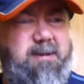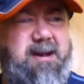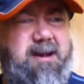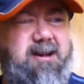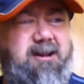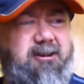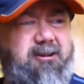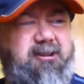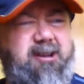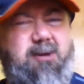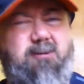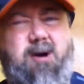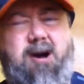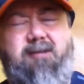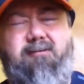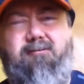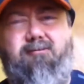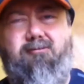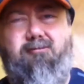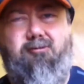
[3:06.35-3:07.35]
Because they
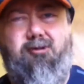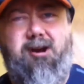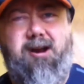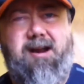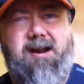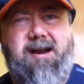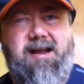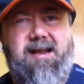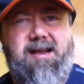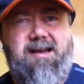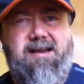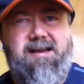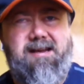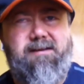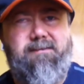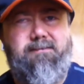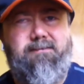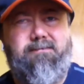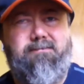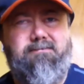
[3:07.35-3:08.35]
weren't
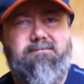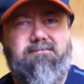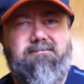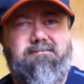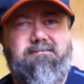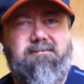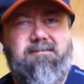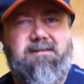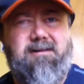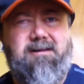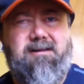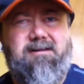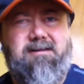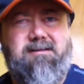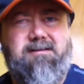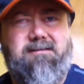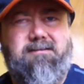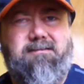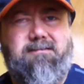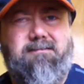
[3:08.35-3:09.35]
really
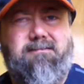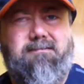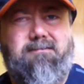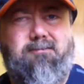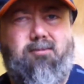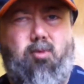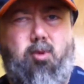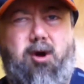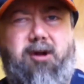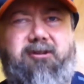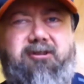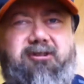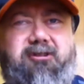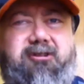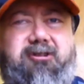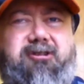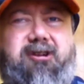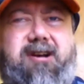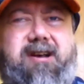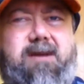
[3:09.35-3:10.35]
ones
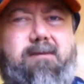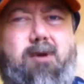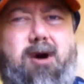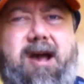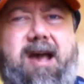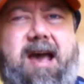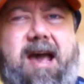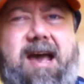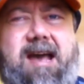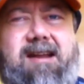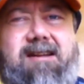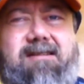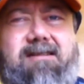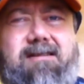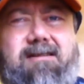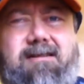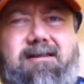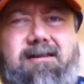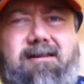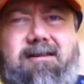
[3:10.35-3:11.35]
that stuck in my head.
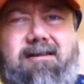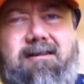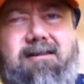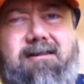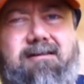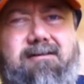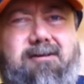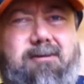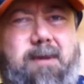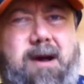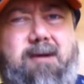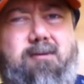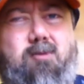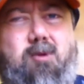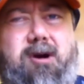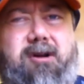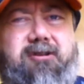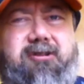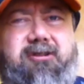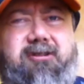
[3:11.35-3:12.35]
The main
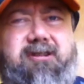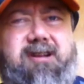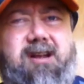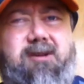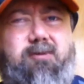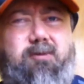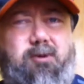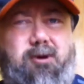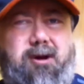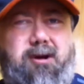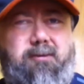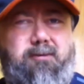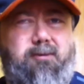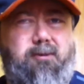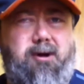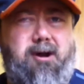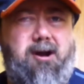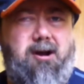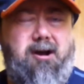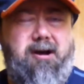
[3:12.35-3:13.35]
ones that did
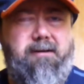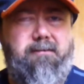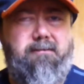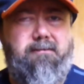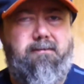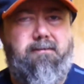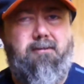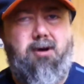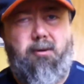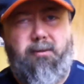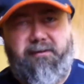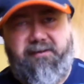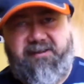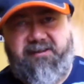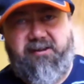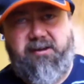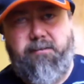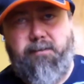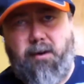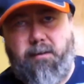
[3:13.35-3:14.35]
were like
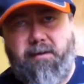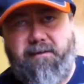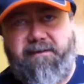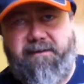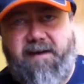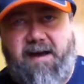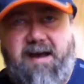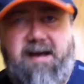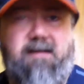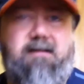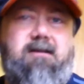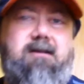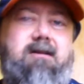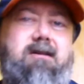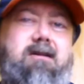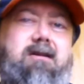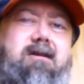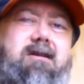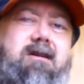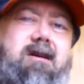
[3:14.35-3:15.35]
obviously Boba Fett,
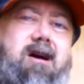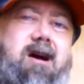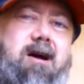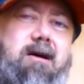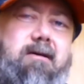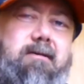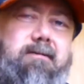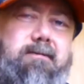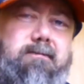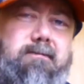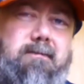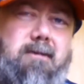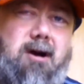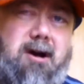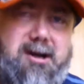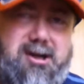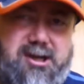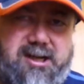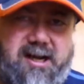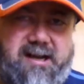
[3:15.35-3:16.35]

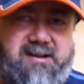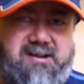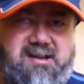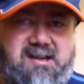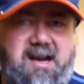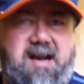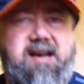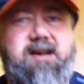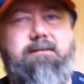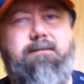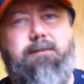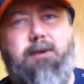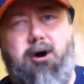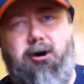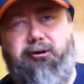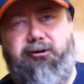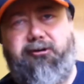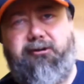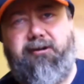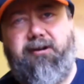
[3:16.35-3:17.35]
IG-88,
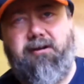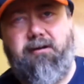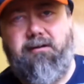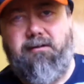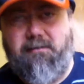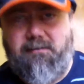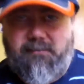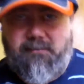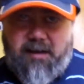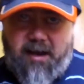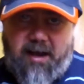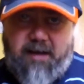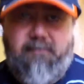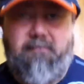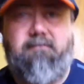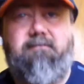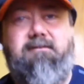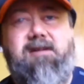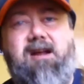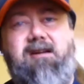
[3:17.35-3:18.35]
Bosk, and